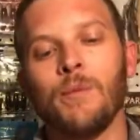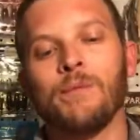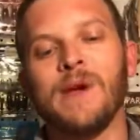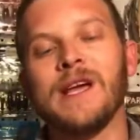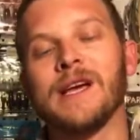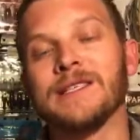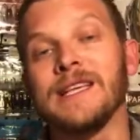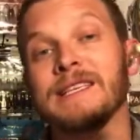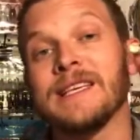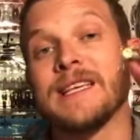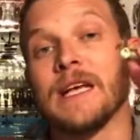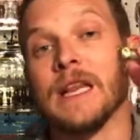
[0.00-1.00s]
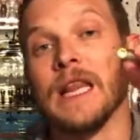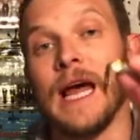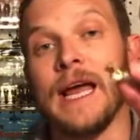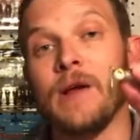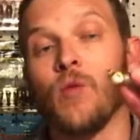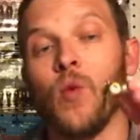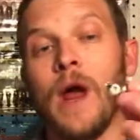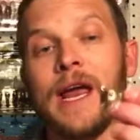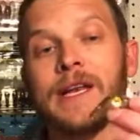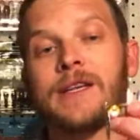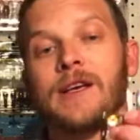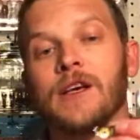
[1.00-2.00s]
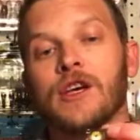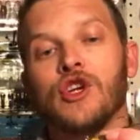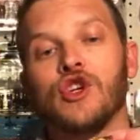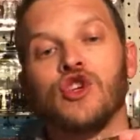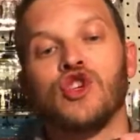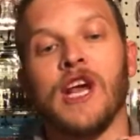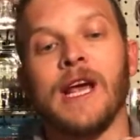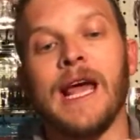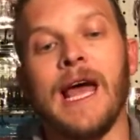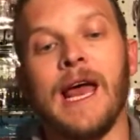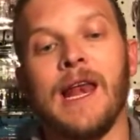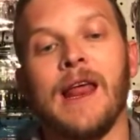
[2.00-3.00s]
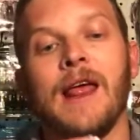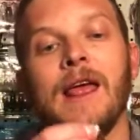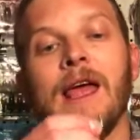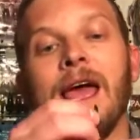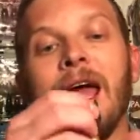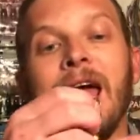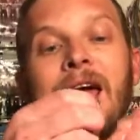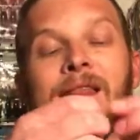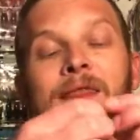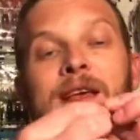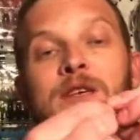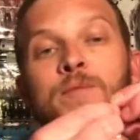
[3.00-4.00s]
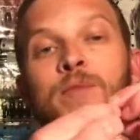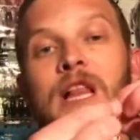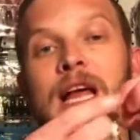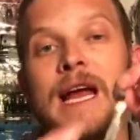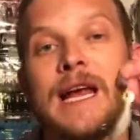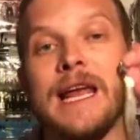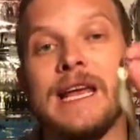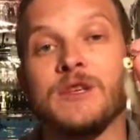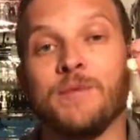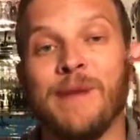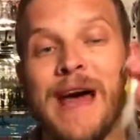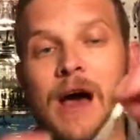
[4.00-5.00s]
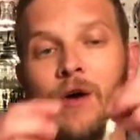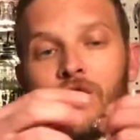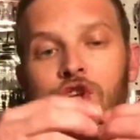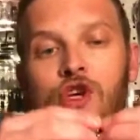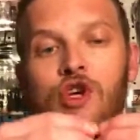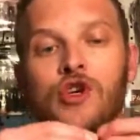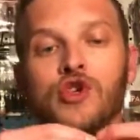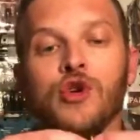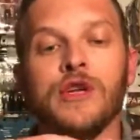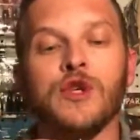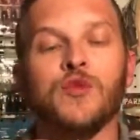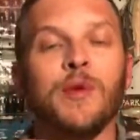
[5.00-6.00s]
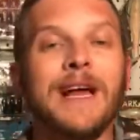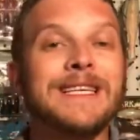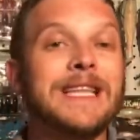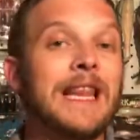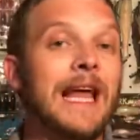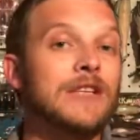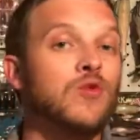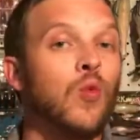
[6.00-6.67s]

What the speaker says: because this is a lightweight jig head and this blade is bound to displace less